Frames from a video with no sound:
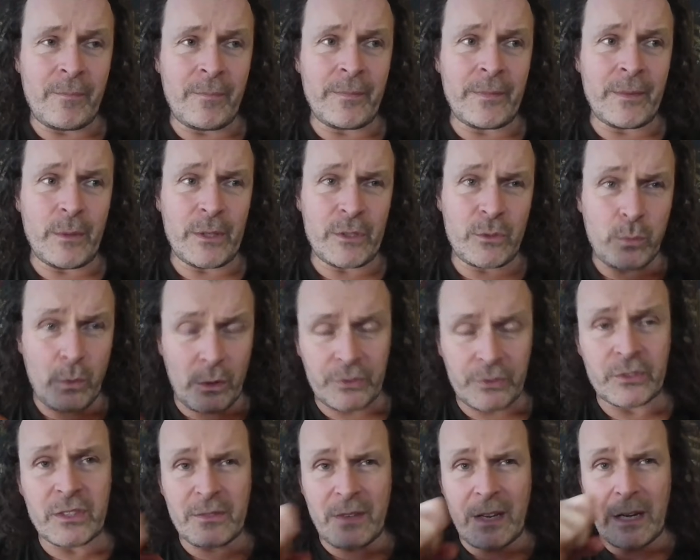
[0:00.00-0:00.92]
which
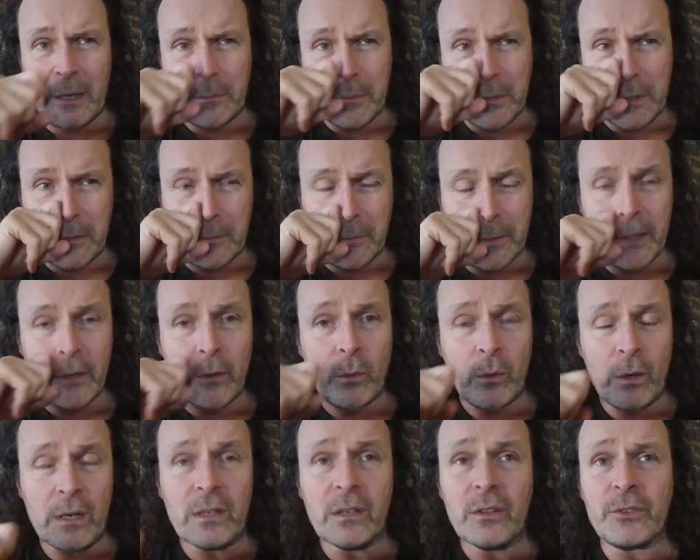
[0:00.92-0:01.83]
wasn't developed in the real
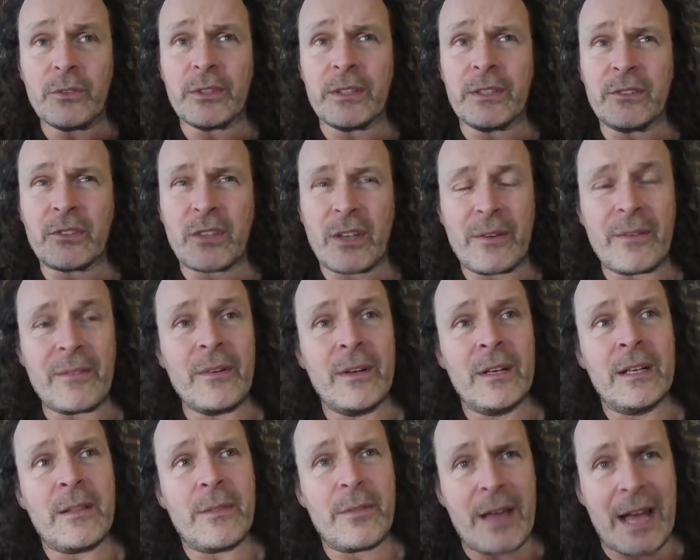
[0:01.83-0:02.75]
world, and so
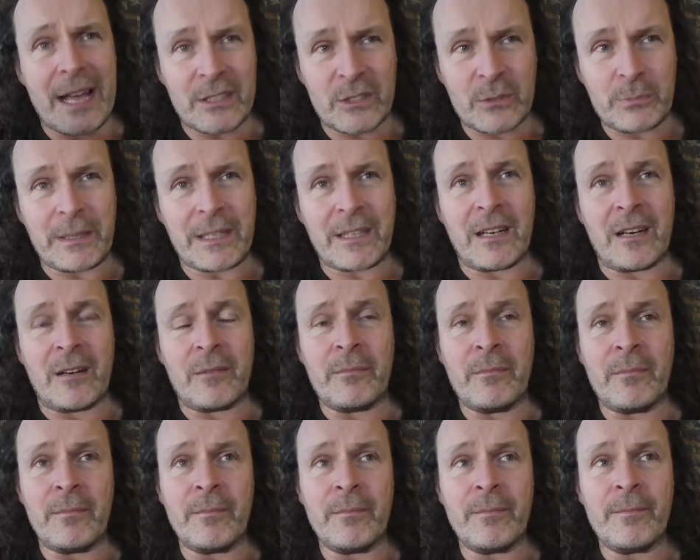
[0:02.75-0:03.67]
that's
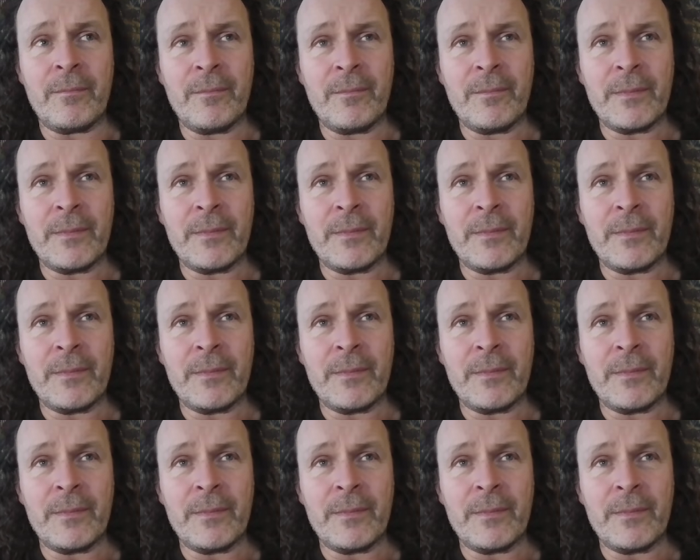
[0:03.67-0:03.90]
become